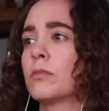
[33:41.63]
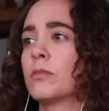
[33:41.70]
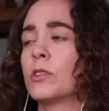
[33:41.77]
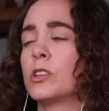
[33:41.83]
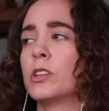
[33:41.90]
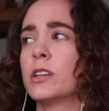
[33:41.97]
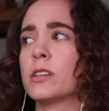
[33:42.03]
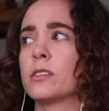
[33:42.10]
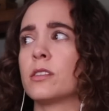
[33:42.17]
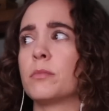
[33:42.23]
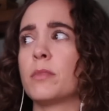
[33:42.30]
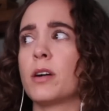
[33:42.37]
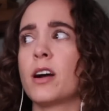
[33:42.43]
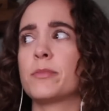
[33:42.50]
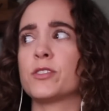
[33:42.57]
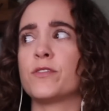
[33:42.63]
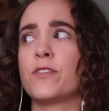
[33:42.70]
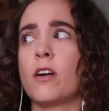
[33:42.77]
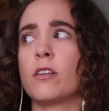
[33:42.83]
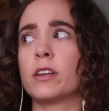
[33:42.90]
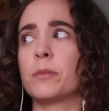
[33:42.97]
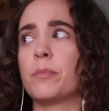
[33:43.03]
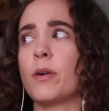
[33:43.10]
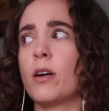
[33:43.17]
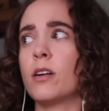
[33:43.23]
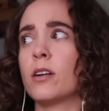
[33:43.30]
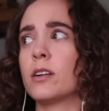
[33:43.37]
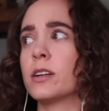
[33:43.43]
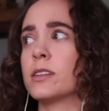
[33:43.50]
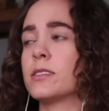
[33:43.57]
Well, Liz, the mob is falling
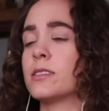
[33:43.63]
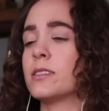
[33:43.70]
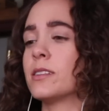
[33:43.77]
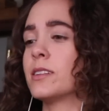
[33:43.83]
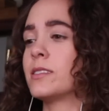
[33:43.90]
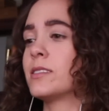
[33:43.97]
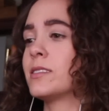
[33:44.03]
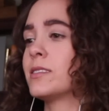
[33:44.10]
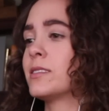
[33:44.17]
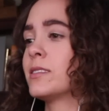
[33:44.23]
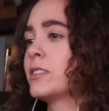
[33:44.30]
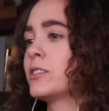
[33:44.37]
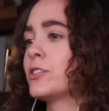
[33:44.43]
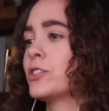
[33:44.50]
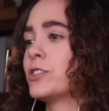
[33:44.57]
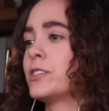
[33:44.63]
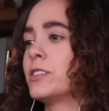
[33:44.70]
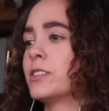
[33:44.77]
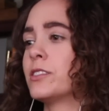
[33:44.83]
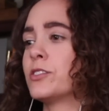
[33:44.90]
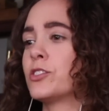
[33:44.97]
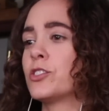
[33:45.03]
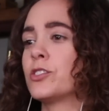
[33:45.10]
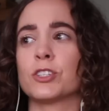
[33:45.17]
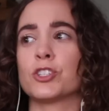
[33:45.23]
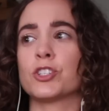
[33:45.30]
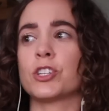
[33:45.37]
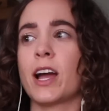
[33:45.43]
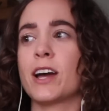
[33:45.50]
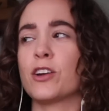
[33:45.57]
apart. It's, it's just a sh
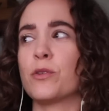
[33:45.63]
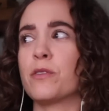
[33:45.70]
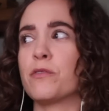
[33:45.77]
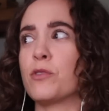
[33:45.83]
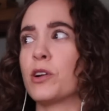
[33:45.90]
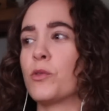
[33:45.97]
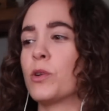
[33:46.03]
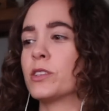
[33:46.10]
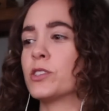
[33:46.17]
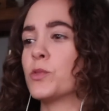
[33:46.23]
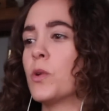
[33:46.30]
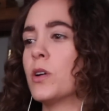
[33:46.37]
shadow of what it once